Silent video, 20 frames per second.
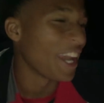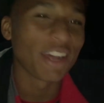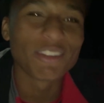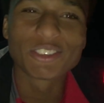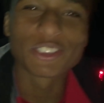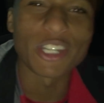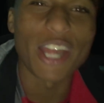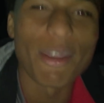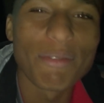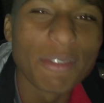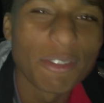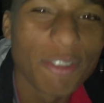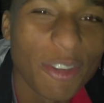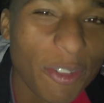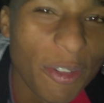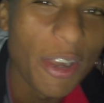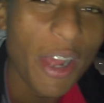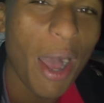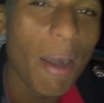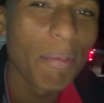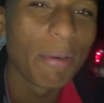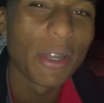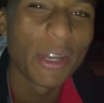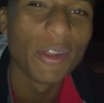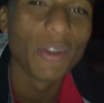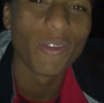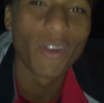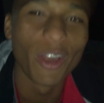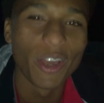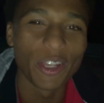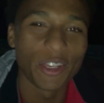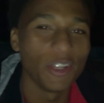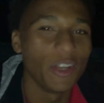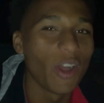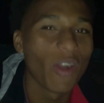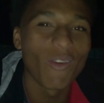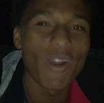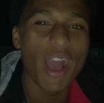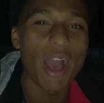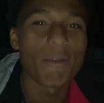And I'm trapping for real. I put in work. You
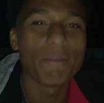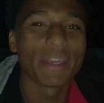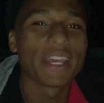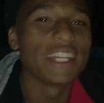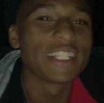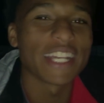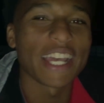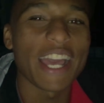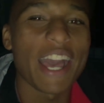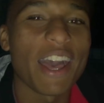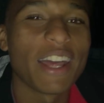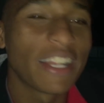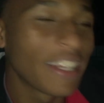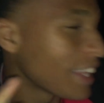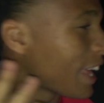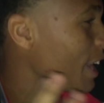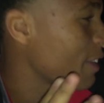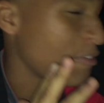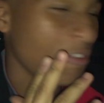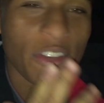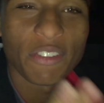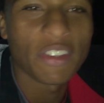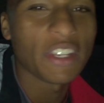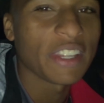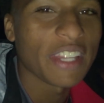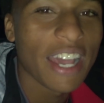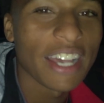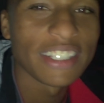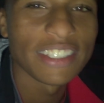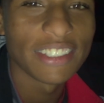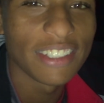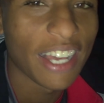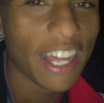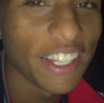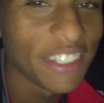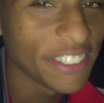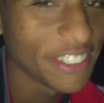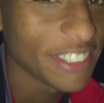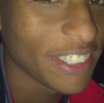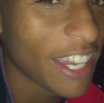know why? Because I got like
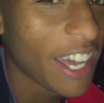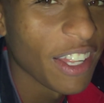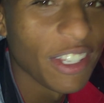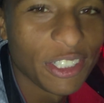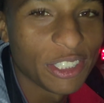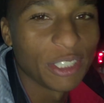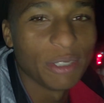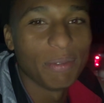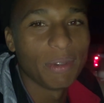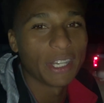$50,000 in scholarship